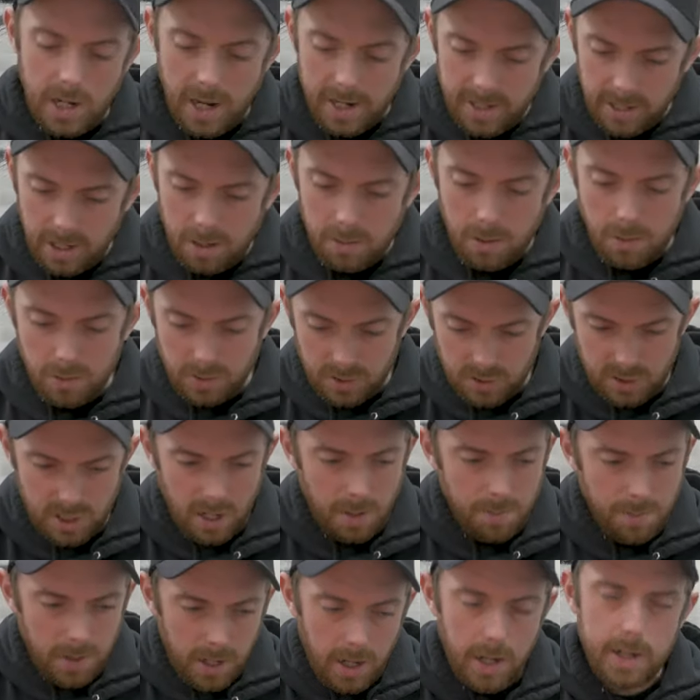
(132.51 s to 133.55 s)
So I had to come up with
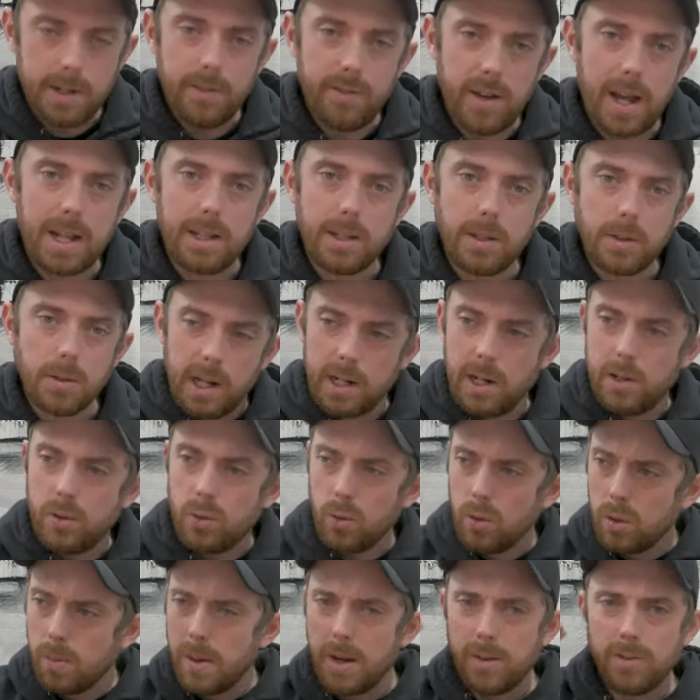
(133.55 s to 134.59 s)
some kind of value. And I
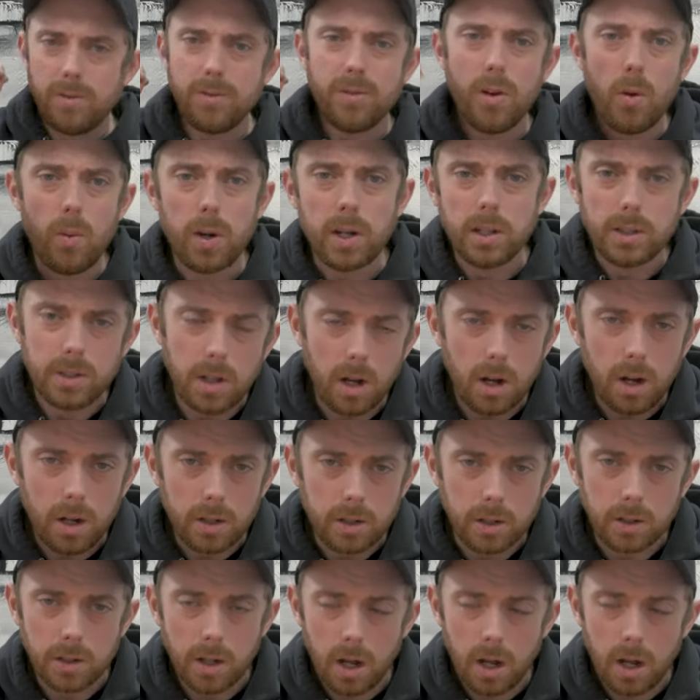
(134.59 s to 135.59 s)
thought about throwing a dart at a